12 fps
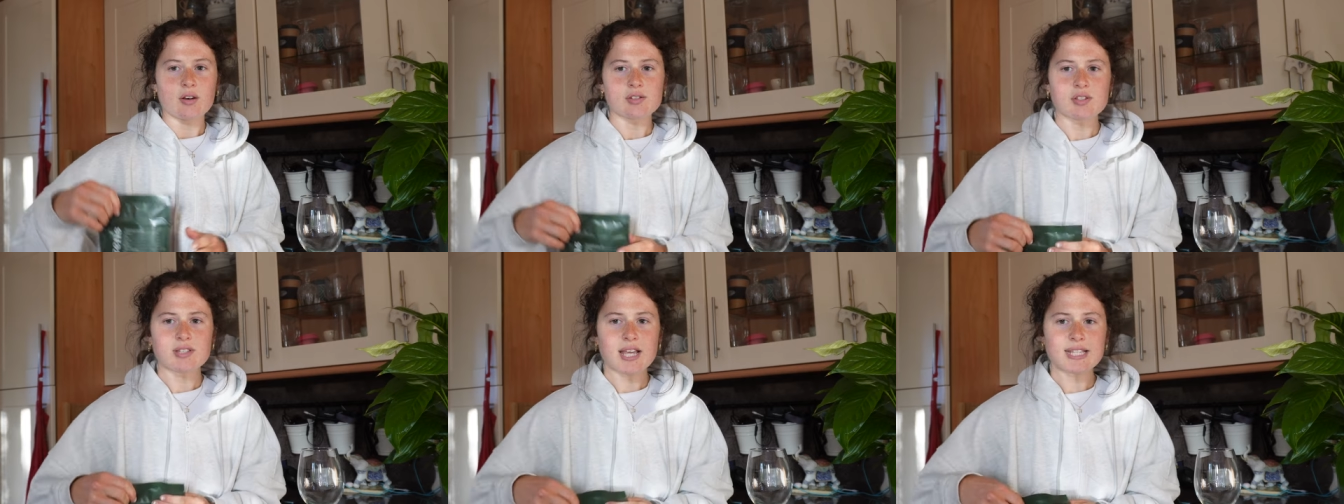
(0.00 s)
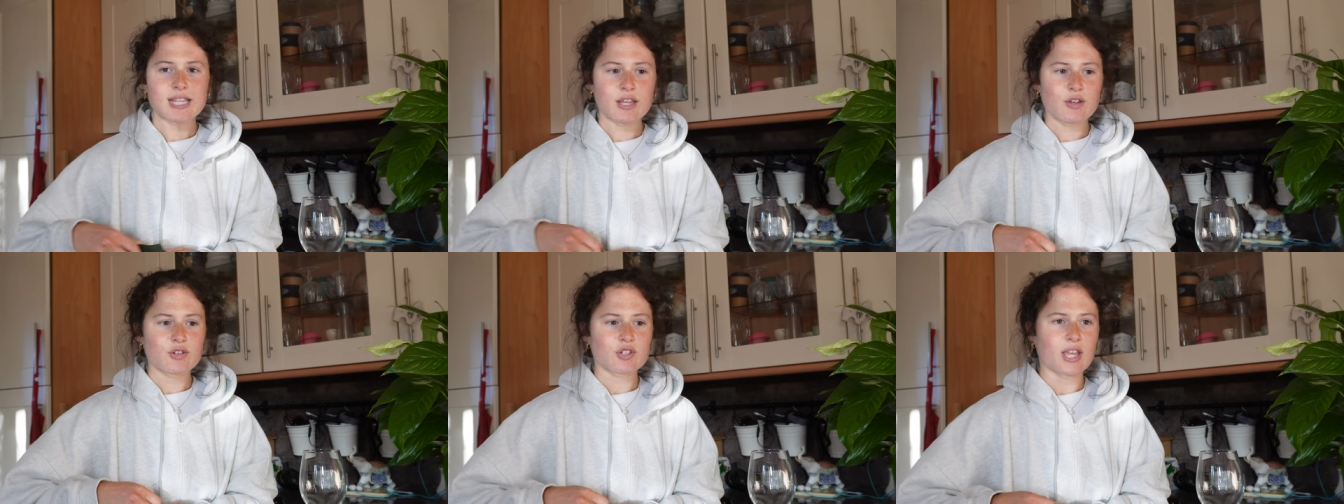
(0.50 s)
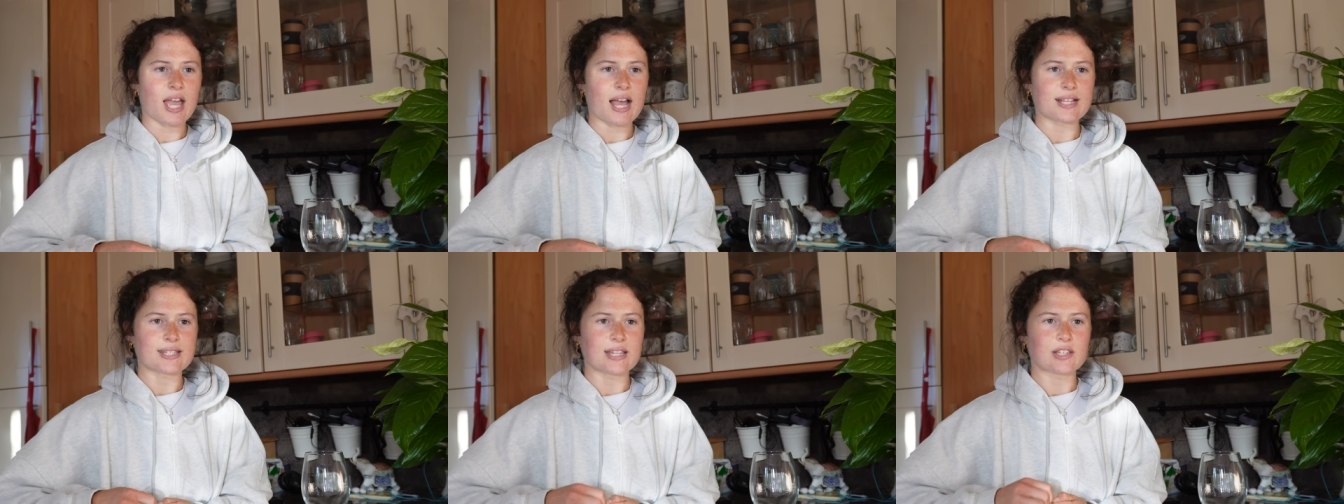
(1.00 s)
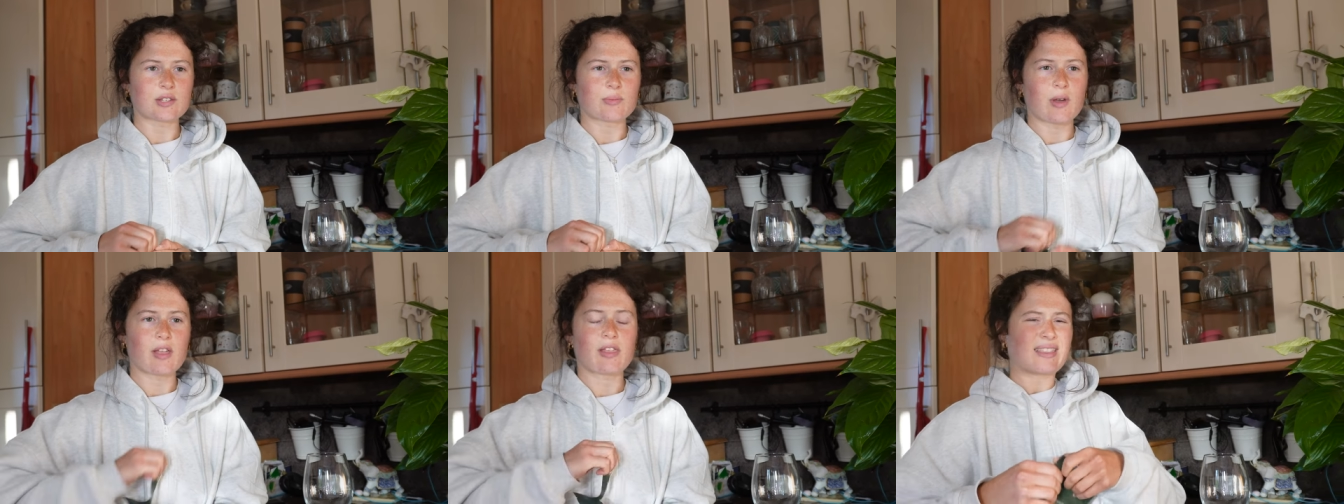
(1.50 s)
also says he usually has this
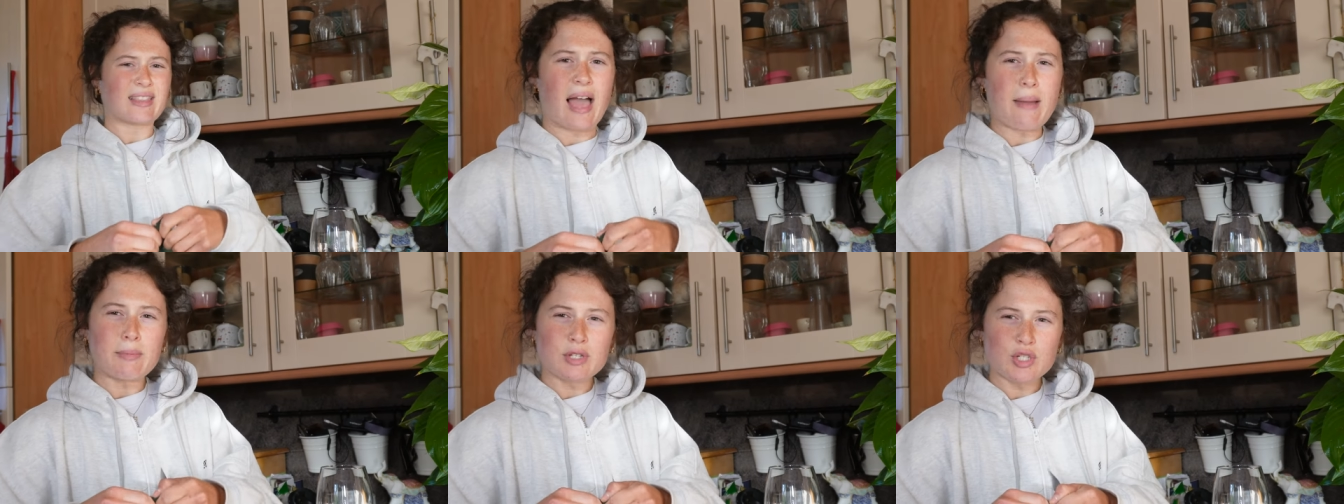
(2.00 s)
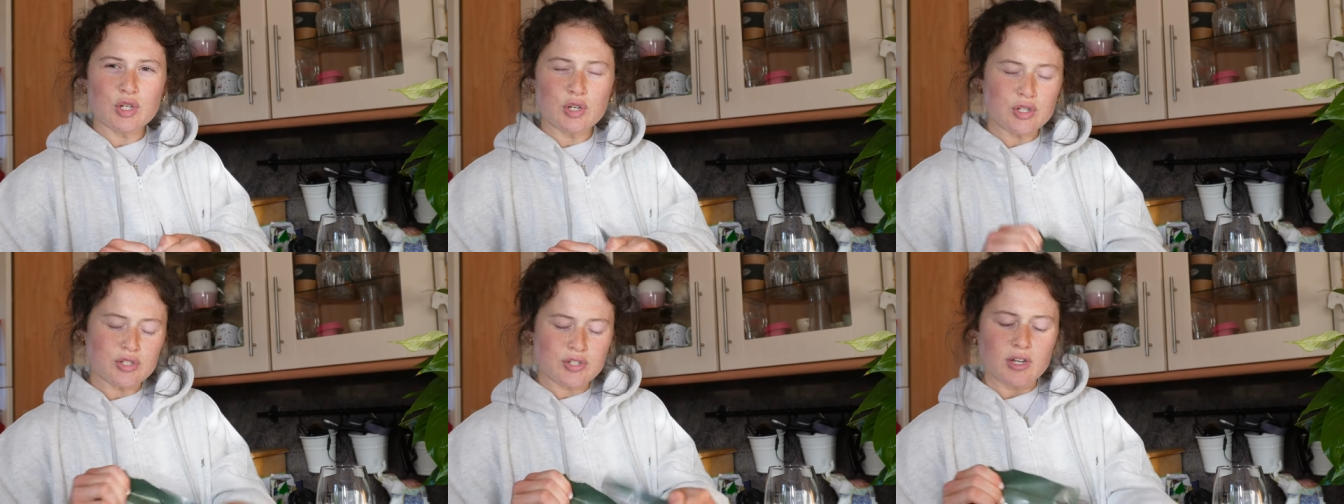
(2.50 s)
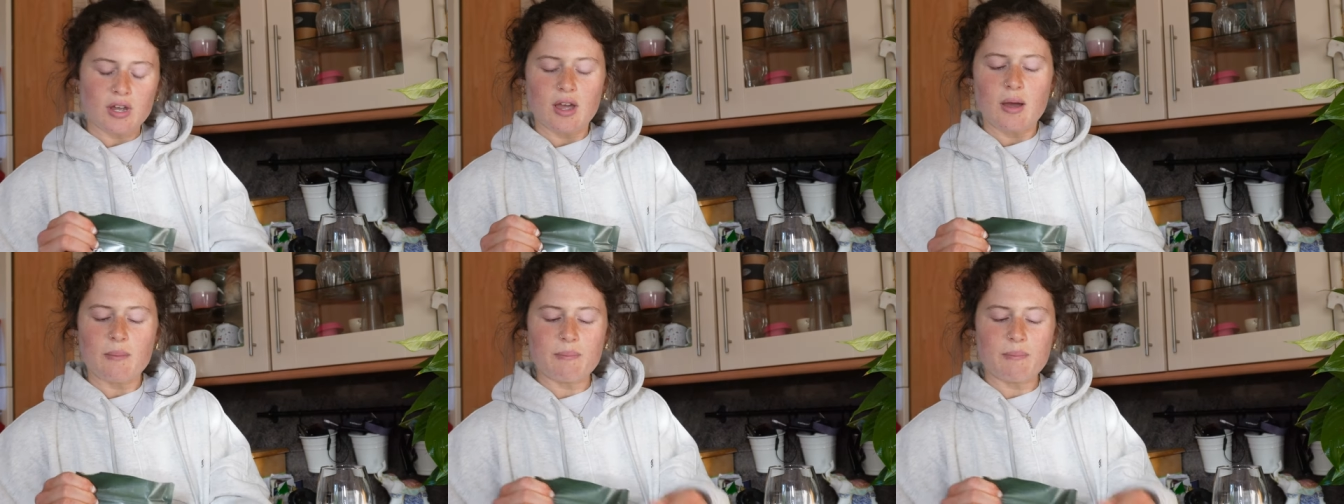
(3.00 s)
with lemon juice, but